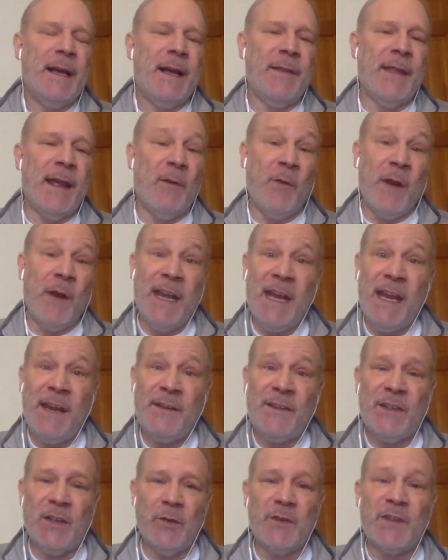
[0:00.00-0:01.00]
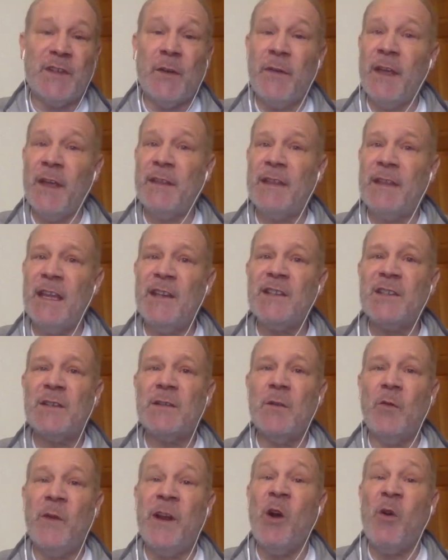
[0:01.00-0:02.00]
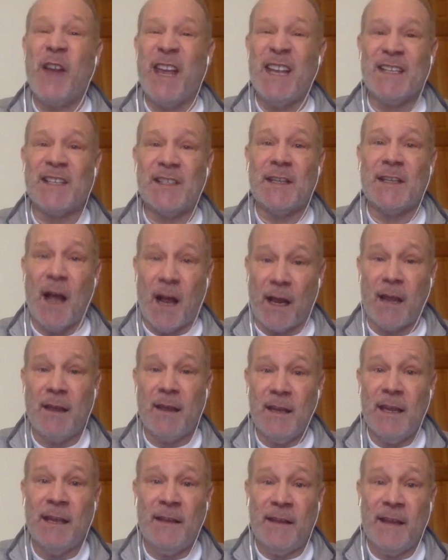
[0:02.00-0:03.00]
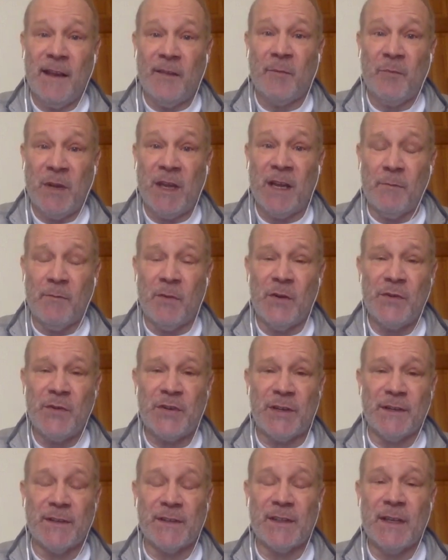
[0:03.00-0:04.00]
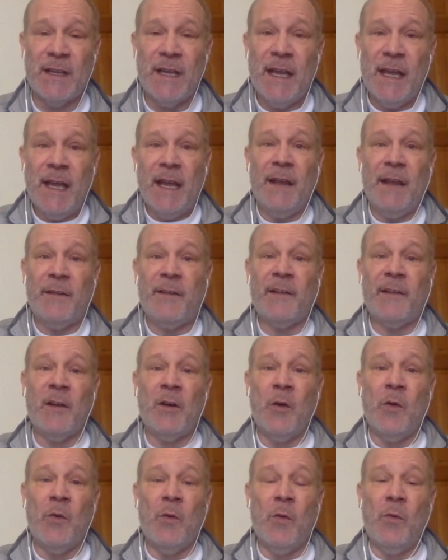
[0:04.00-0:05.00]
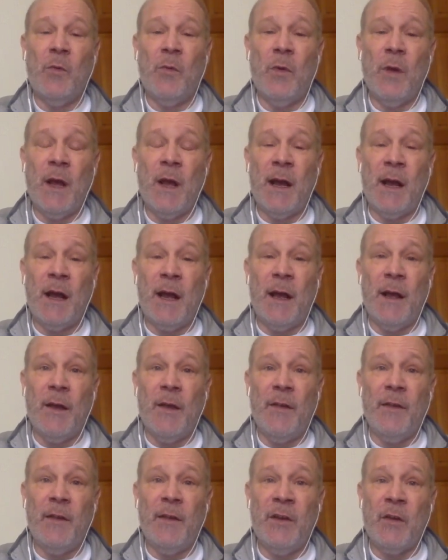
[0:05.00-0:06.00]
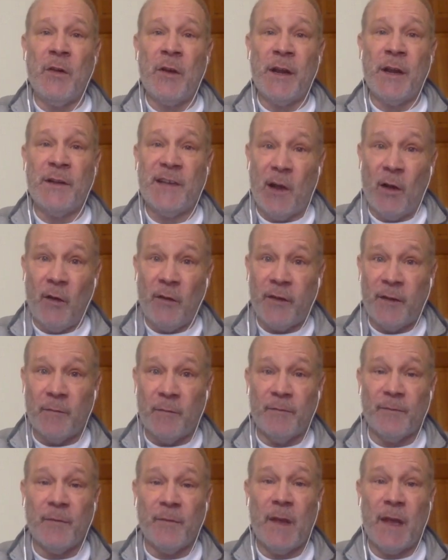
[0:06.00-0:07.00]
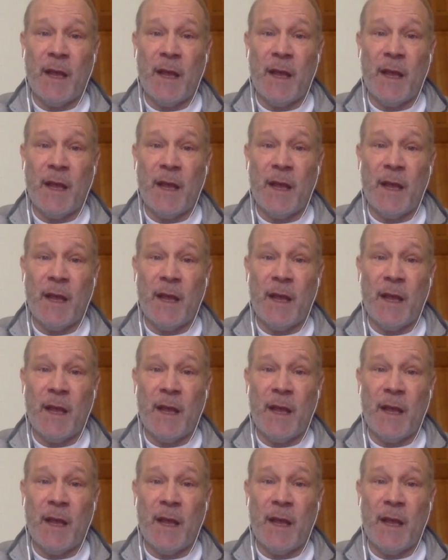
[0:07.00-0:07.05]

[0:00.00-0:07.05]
that we need to, so that we don't get stuck in these big emotions. And so you're going to tell some